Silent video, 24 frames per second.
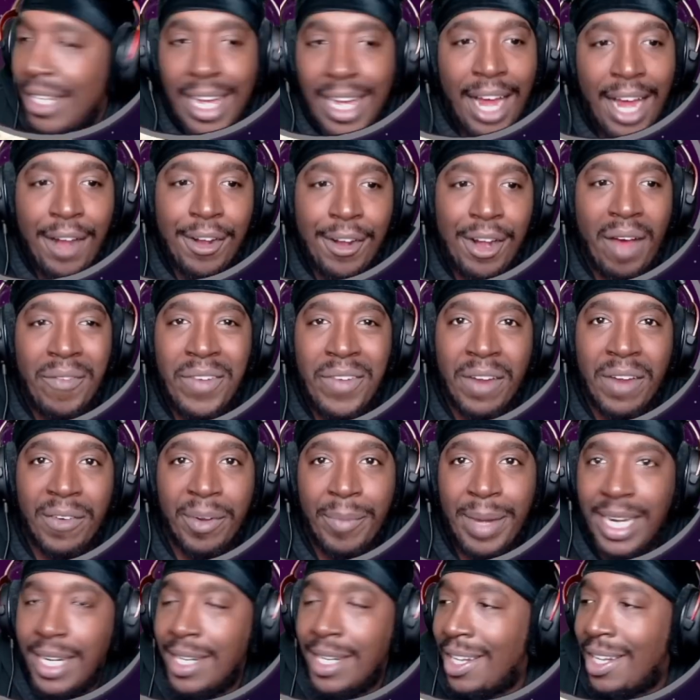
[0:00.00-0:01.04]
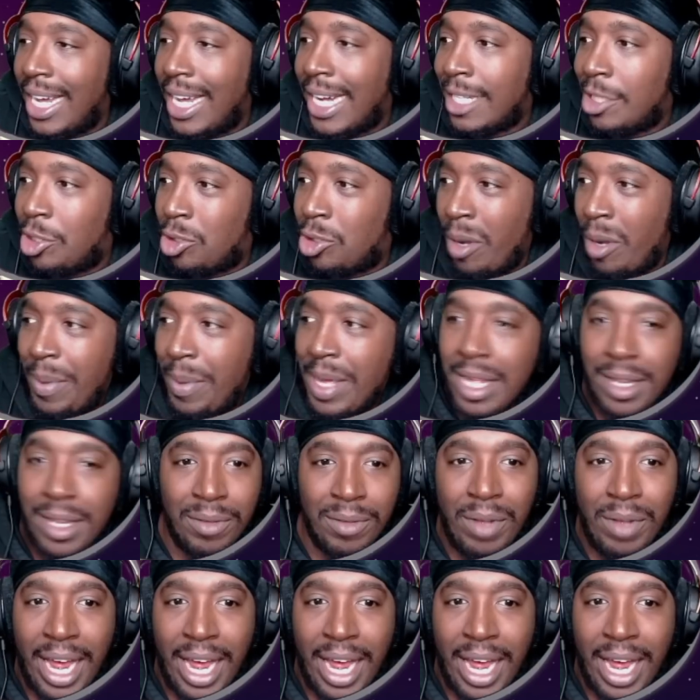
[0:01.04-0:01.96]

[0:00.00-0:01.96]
I don't know. I've never been into like a trippy